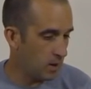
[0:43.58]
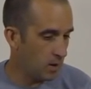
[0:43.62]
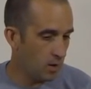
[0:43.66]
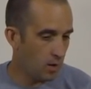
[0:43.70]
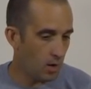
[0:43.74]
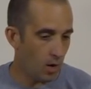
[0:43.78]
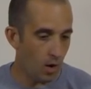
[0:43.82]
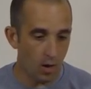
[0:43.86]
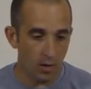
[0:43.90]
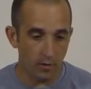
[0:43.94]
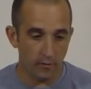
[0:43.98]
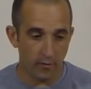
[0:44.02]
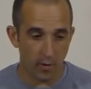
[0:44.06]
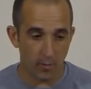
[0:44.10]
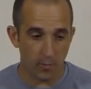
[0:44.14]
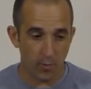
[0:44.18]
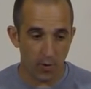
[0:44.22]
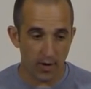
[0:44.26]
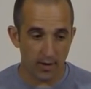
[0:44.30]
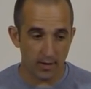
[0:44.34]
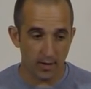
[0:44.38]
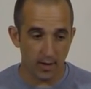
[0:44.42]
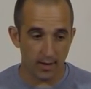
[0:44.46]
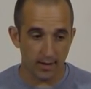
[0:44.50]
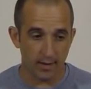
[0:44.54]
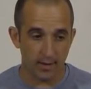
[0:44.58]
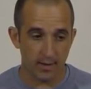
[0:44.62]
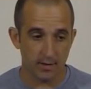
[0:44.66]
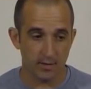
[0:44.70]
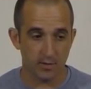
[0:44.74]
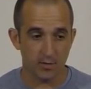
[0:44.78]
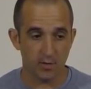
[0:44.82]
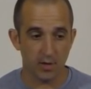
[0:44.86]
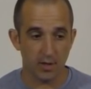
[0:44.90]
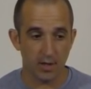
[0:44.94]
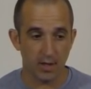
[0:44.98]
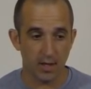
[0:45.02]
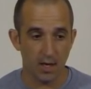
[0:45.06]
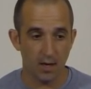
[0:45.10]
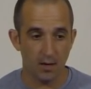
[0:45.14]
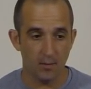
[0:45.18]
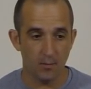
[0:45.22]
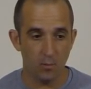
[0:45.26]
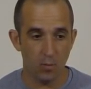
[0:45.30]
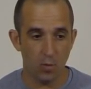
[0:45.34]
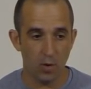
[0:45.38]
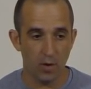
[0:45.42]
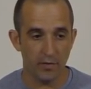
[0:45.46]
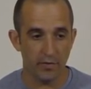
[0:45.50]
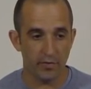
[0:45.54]
All of our brake line kits are going to
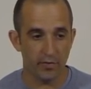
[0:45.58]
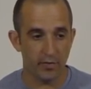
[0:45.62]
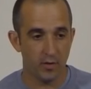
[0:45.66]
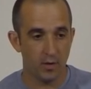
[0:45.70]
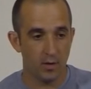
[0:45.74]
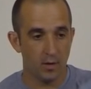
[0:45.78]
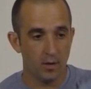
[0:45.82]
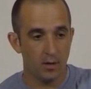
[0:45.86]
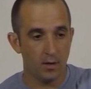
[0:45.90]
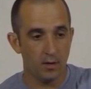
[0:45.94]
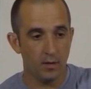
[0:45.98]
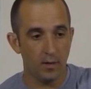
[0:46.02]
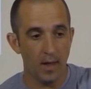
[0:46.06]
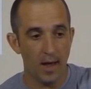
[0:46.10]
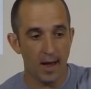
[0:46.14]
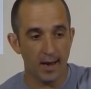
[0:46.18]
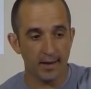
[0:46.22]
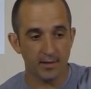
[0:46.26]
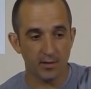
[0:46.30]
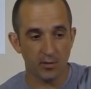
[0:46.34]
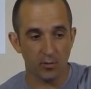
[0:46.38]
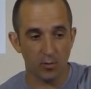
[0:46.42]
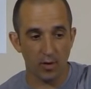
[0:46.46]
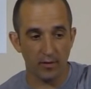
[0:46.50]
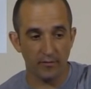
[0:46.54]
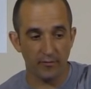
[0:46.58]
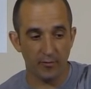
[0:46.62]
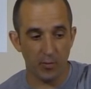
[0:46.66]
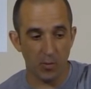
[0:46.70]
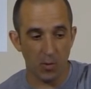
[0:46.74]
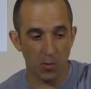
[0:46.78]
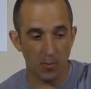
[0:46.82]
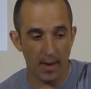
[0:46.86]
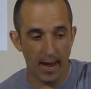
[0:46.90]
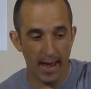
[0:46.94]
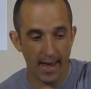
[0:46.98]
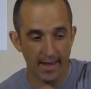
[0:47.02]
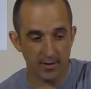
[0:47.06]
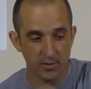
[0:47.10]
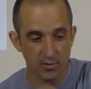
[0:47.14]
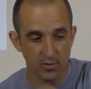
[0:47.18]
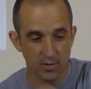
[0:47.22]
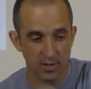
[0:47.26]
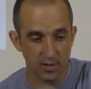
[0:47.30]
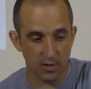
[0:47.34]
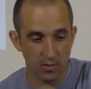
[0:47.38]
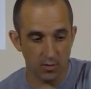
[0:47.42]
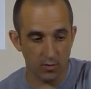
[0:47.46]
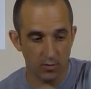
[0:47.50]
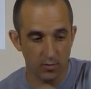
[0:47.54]
come with lines that run from your master
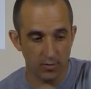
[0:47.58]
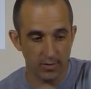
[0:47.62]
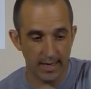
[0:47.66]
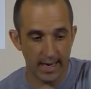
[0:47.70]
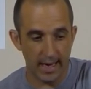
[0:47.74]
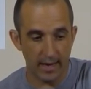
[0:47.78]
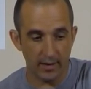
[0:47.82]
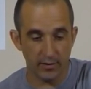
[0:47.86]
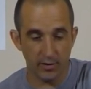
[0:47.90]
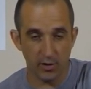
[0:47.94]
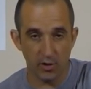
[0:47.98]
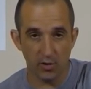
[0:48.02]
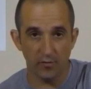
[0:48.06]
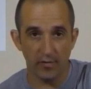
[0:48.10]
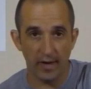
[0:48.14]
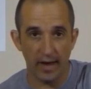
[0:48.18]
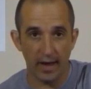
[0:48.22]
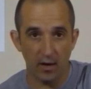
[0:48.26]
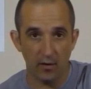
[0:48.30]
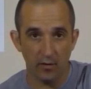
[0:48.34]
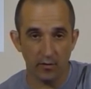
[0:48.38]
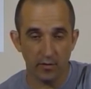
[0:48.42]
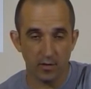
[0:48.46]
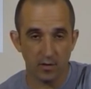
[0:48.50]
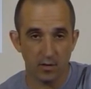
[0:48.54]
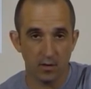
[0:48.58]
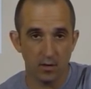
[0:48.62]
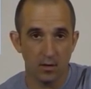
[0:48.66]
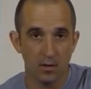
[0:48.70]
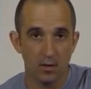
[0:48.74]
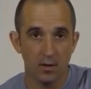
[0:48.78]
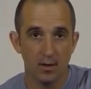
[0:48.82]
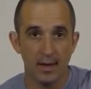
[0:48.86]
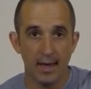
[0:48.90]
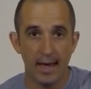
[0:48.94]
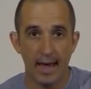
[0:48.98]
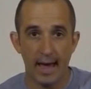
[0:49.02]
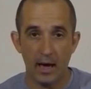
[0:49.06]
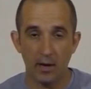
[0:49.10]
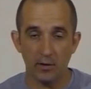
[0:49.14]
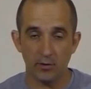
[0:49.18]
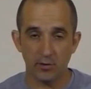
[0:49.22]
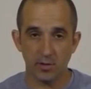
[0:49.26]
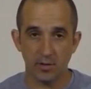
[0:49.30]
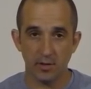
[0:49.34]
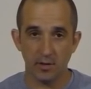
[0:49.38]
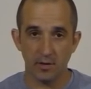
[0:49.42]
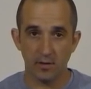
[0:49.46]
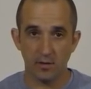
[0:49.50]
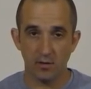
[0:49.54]
cylinder down to your valves, out
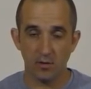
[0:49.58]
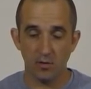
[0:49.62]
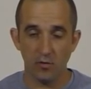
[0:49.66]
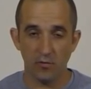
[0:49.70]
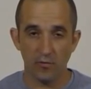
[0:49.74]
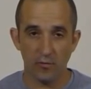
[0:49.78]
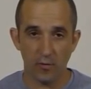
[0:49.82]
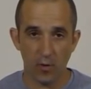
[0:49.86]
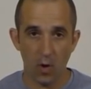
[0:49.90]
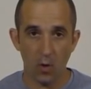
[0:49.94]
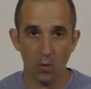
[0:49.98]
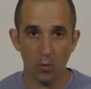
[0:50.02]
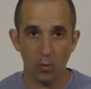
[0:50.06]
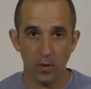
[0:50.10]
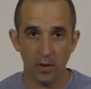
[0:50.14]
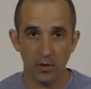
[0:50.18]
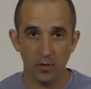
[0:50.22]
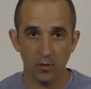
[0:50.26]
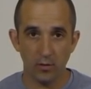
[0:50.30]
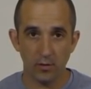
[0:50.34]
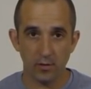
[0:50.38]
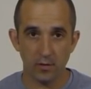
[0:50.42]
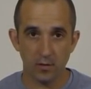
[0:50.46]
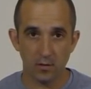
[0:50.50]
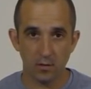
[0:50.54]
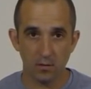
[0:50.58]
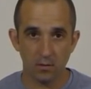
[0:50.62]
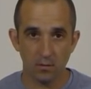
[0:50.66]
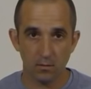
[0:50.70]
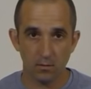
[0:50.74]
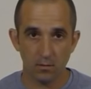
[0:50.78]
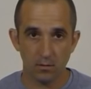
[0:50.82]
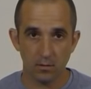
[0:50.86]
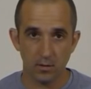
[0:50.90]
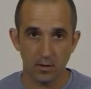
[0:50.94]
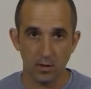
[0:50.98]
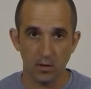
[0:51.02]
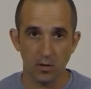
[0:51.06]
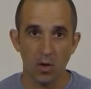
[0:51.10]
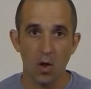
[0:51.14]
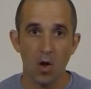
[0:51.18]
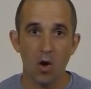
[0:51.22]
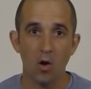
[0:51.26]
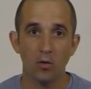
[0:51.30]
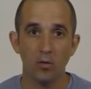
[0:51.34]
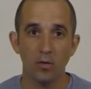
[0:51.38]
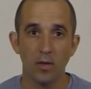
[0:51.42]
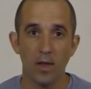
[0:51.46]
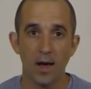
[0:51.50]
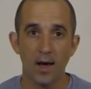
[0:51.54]
to the two front wheels, the
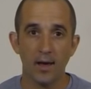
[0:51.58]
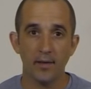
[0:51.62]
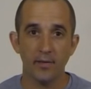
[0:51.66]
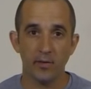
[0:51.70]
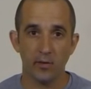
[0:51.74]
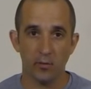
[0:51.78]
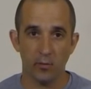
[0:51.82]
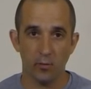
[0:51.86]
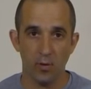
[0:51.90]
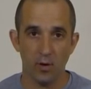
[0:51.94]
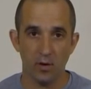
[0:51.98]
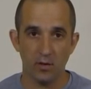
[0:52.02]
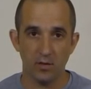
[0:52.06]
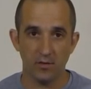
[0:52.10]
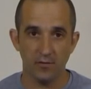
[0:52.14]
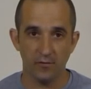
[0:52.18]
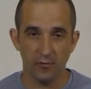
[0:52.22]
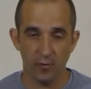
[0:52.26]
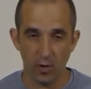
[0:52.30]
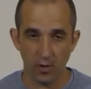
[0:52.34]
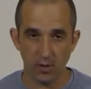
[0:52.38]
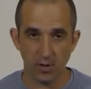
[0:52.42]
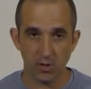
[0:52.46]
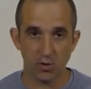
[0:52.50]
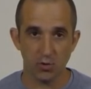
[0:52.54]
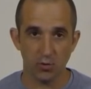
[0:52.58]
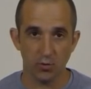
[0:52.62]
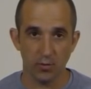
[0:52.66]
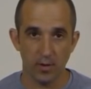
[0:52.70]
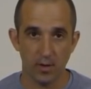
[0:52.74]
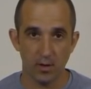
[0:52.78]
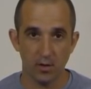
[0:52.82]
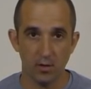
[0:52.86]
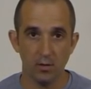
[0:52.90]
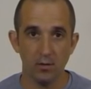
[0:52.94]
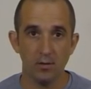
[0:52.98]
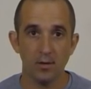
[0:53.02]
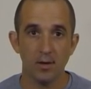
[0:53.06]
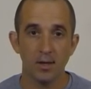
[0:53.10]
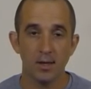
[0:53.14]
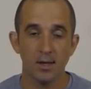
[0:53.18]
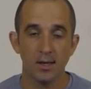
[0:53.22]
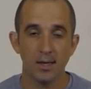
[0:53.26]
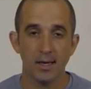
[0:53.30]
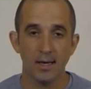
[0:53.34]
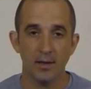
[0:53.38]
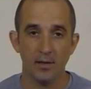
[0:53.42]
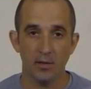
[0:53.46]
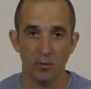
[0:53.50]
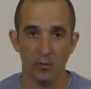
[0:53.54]
long line that runs front to rear,
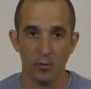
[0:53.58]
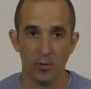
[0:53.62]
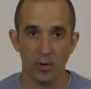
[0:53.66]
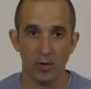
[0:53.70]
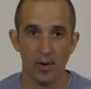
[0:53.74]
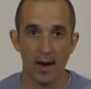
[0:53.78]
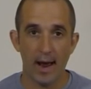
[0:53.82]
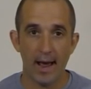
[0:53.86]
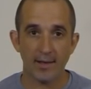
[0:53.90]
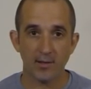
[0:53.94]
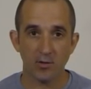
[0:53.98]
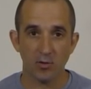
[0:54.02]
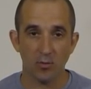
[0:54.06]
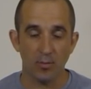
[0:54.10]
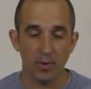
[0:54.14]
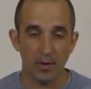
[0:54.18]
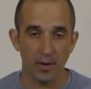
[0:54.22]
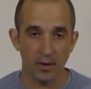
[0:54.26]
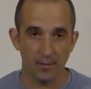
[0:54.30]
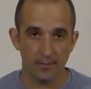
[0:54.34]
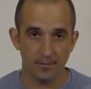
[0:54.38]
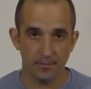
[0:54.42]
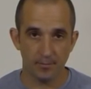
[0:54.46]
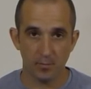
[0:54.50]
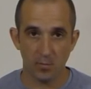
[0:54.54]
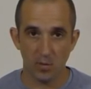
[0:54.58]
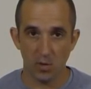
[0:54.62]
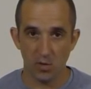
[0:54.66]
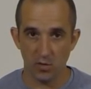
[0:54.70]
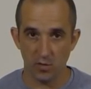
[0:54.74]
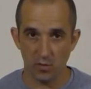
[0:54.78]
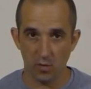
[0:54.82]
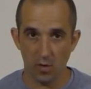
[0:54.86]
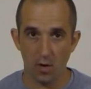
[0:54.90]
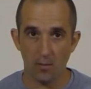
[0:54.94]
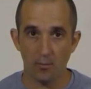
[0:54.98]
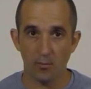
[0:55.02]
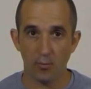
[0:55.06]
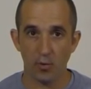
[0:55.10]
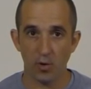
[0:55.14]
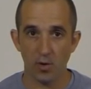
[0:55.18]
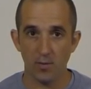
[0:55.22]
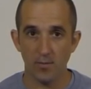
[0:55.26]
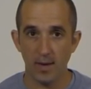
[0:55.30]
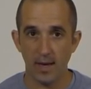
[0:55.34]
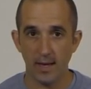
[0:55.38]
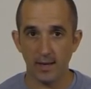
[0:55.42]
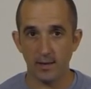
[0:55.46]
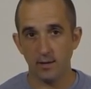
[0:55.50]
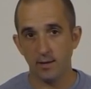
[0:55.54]
and the rear axle pair. Those are all
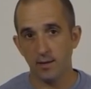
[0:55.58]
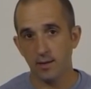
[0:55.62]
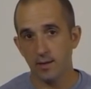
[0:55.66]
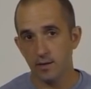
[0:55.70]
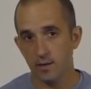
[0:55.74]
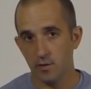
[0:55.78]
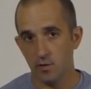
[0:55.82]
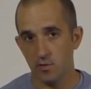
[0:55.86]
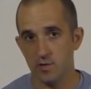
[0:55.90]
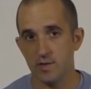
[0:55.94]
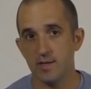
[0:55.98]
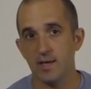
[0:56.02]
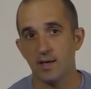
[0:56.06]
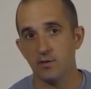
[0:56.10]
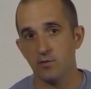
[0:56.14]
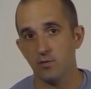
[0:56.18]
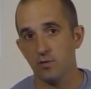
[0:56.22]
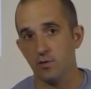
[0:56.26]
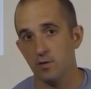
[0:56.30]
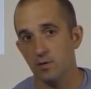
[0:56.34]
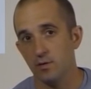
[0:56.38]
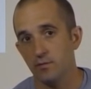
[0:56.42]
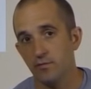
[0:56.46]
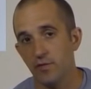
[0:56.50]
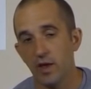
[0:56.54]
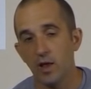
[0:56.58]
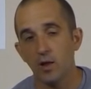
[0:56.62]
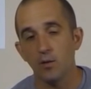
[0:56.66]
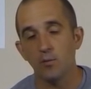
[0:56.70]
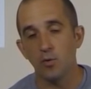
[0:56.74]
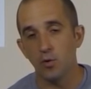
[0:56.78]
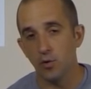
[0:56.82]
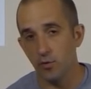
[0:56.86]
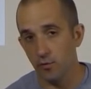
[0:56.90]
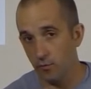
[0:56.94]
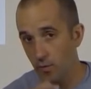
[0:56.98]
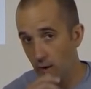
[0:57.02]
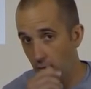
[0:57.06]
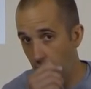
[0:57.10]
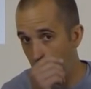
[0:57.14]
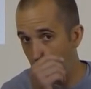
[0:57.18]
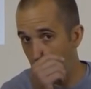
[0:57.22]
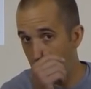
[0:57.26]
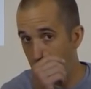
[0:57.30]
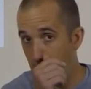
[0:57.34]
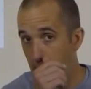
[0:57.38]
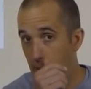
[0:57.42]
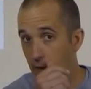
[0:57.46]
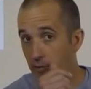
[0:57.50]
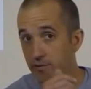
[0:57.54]
pre-bent. Those sets are available in
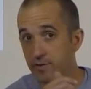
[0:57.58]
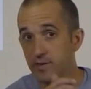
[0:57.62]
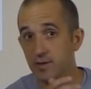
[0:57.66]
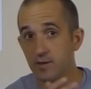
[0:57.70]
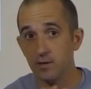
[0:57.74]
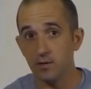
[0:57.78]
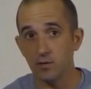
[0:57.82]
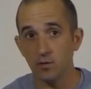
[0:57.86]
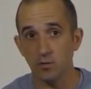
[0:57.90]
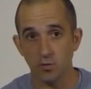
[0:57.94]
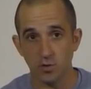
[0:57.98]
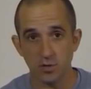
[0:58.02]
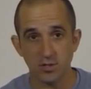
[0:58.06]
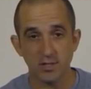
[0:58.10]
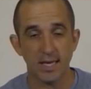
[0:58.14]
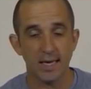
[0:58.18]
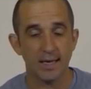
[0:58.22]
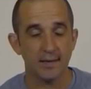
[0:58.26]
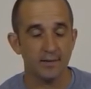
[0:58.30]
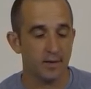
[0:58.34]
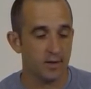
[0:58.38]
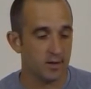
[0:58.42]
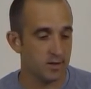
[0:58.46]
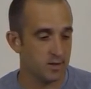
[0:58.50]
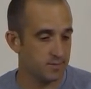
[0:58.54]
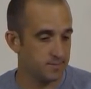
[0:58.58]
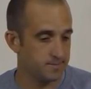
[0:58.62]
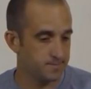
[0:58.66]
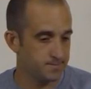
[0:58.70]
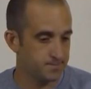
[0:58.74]
mild steel or stainless.